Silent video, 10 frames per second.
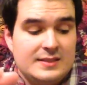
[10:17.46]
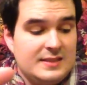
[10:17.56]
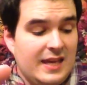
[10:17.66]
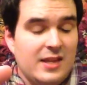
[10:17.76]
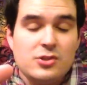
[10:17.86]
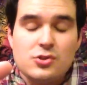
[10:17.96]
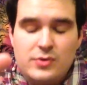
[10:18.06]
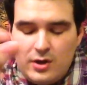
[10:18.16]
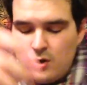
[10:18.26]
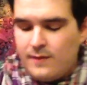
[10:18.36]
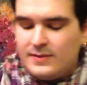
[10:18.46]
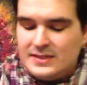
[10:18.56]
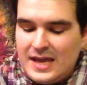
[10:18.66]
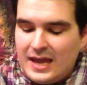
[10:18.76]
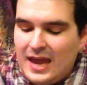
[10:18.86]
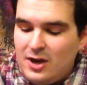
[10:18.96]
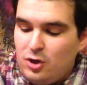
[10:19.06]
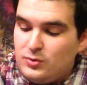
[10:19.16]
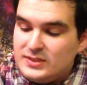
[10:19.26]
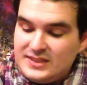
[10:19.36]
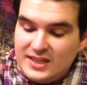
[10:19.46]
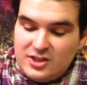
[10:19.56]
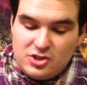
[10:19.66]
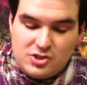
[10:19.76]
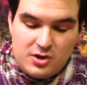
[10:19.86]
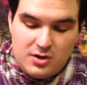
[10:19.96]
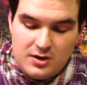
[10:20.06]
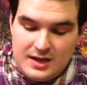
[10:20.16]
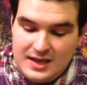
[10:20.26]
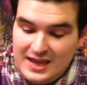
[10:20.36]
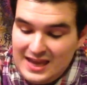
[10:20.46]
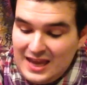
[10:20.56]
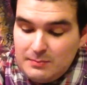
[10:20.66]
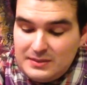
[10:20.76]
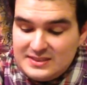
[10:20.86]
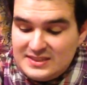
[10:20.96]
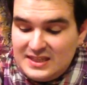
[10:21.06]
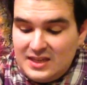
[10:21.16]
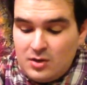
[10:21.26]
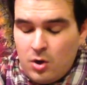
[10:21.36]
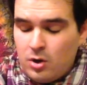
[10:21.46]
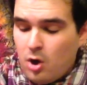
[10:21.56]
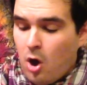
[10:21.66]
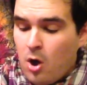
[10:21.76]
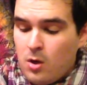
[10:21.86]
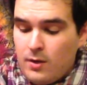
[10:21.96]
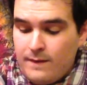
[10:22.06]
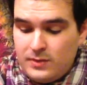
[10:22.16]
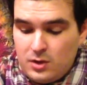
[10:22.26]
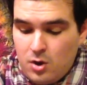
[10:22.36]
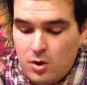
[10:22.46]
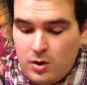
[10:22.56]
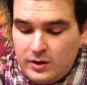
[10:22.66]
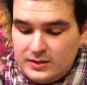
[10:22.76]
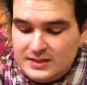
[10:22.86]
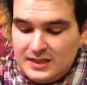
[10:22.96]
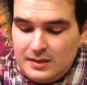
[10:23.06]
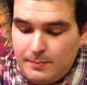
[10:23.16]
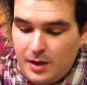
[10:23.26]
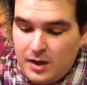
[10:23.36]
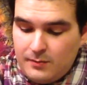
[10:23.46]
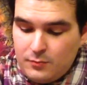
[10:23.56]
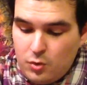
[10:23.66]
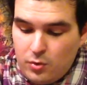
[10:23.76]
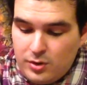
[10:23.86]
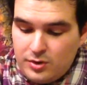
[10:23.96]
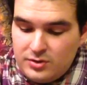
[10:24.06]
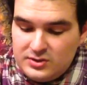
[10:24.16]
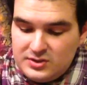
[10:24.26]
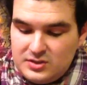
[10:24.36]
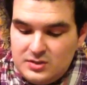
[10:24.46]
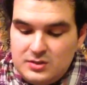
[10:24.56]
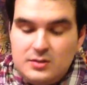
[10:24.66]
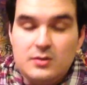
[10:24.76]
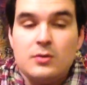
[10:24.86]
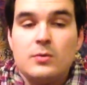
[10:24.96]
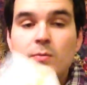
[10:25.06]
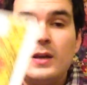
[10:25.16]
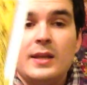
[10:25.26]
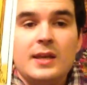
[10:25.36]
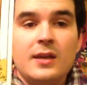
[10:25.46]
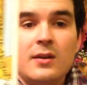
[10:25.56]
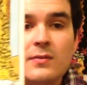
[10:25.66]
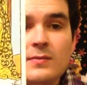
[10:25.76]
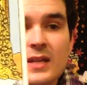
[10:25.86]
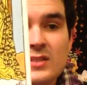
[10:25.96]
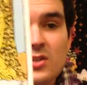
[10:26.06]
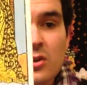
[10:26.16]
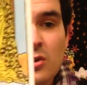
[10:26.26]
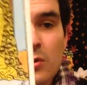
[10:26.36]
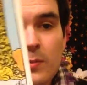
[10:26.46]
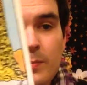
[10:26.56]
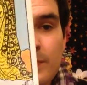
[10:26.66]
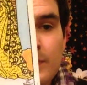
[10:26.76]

the illustrator of the deck and whose signature can be seen on all of the cards in the bottom corners. Right here, that's her little